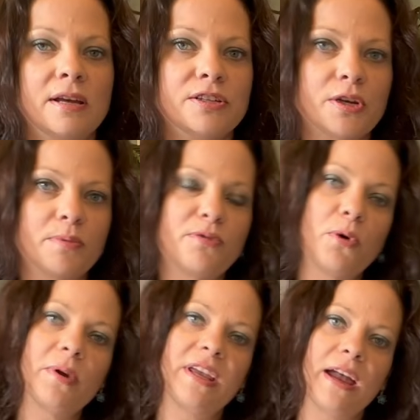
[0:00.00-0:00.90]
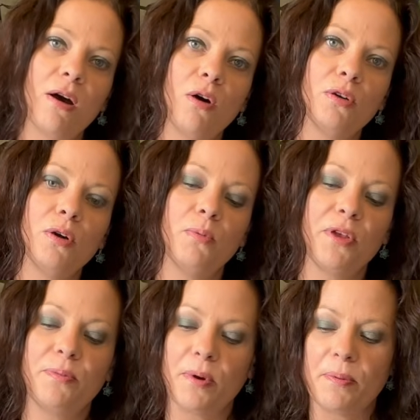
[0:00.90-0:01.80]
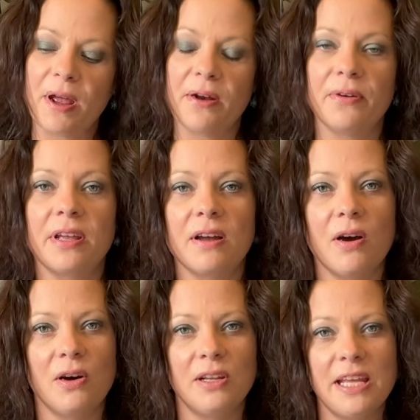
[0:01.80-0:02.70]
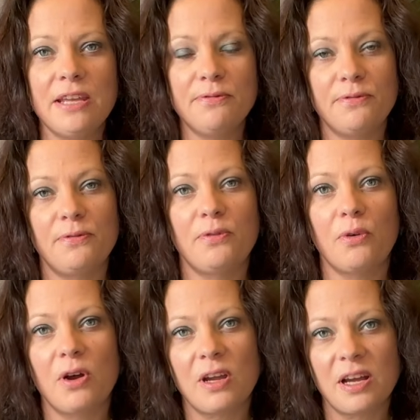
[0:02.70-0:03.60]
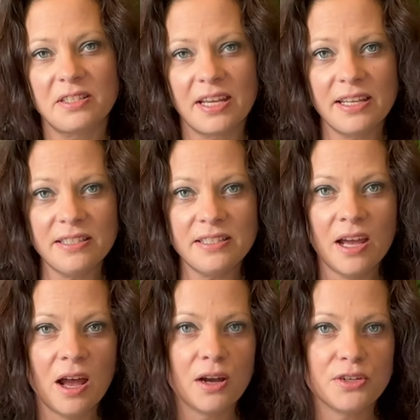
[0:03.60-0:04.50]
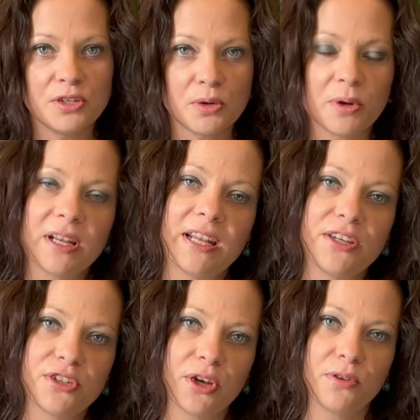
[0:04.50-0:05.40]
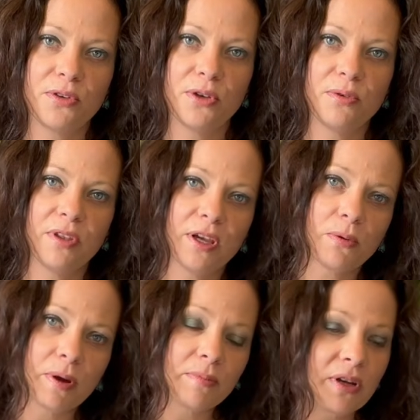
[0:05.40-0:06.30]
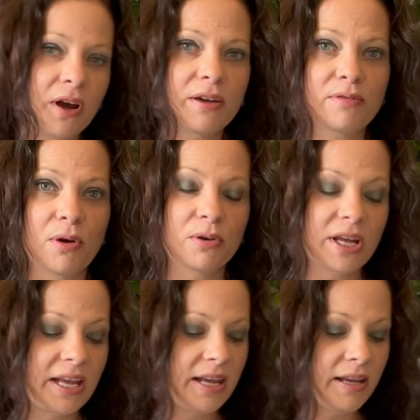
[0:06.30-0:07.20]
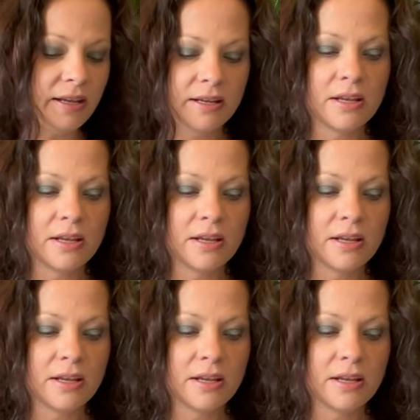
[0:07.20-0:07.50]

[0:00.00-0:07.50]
So before we get on with preparing our leaf for our cuttings, just quickly show you the equipment I've got here.